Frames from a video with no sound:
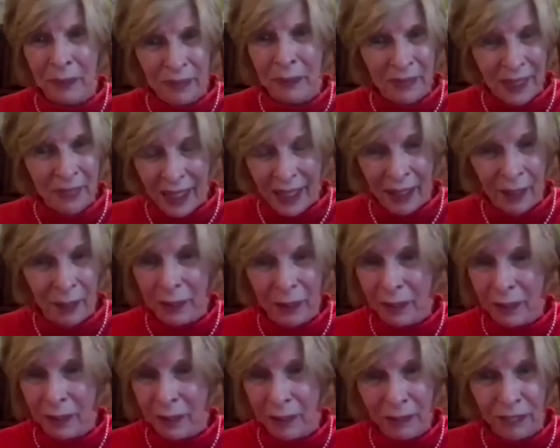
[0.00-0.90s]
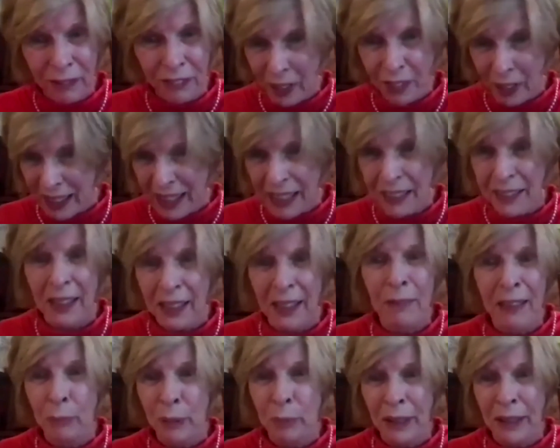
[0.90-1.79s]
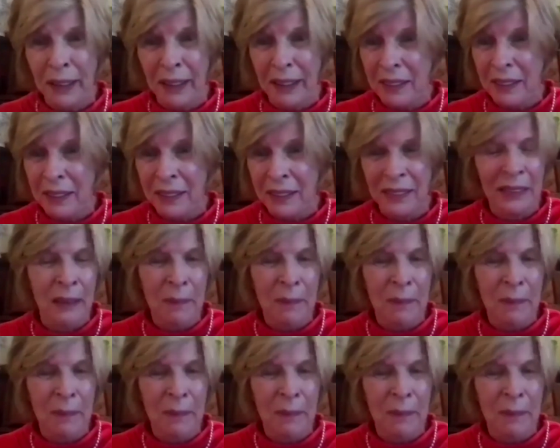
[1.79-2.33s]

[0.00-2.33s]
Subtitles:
how to find that place,